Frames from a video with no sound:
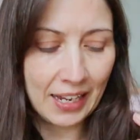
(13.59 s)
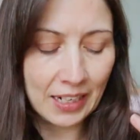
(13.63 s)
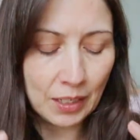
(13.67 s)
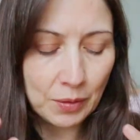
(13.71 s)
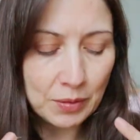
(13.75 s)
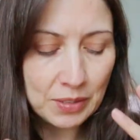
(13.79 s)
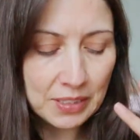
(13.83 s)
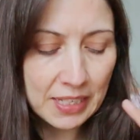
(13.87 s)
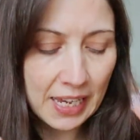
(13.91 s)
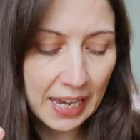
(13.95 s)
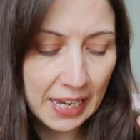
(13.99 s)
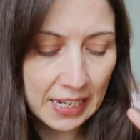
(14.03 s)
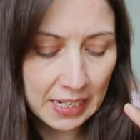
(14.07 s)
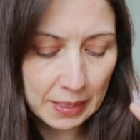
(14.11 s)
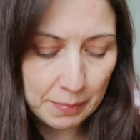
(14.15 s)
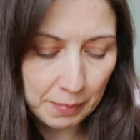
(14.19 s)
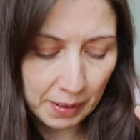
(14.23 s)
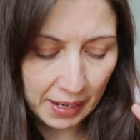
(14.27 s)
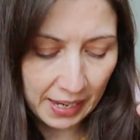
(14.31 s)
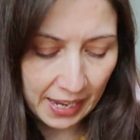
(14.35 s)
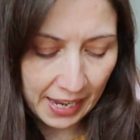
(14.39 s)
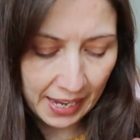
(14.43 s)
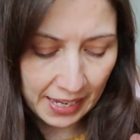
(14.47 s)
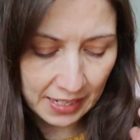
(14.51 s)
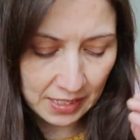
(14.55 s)
And I was getting in
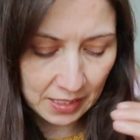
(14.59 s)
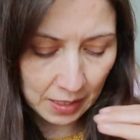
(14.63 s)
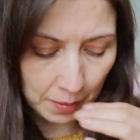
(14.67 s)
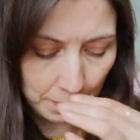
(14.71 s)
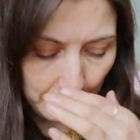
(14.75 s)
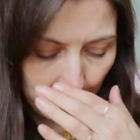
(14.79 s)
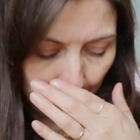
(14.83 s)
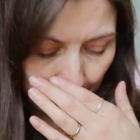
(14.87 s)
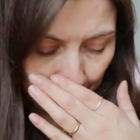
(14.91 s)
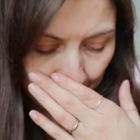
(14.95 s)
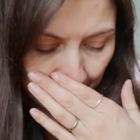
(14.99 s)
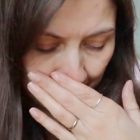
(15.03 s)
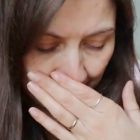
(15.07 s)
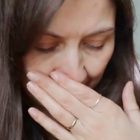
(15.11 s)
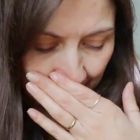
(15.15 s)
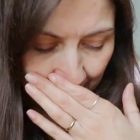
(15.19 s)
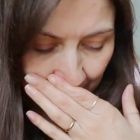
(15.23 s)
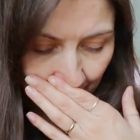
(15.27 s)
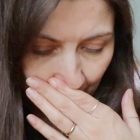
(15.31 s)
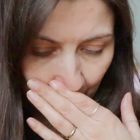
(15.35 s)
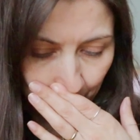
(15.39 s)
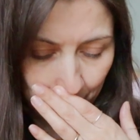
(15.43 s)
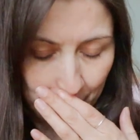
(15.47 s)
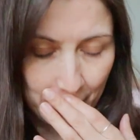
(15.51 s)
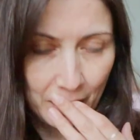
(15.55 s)
my head about it a
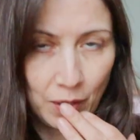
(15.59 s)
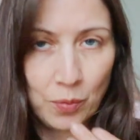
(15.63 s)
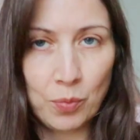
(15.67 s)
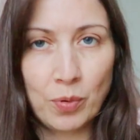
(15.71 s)
little bit.